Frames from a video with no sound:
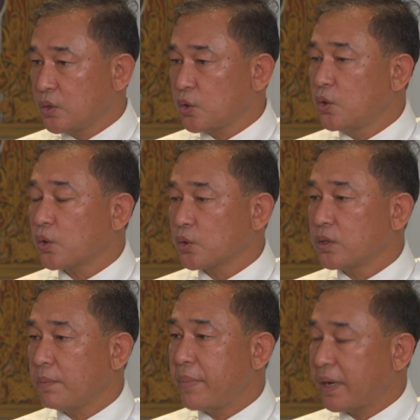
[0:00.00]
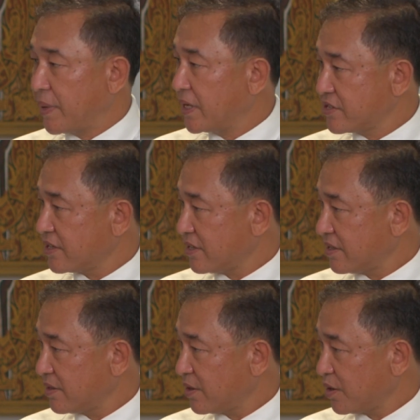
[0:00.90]
to look to the big picture,
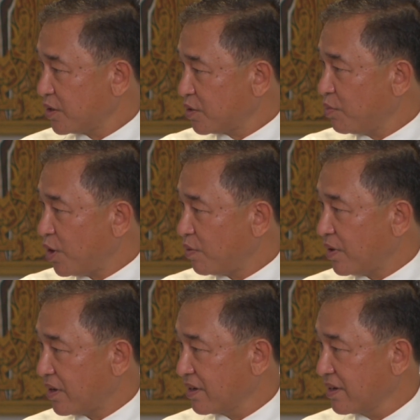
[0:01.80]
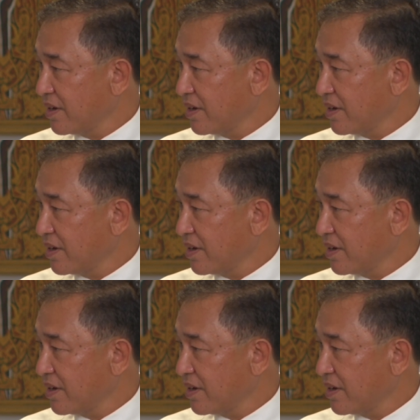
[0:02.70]
not a small one,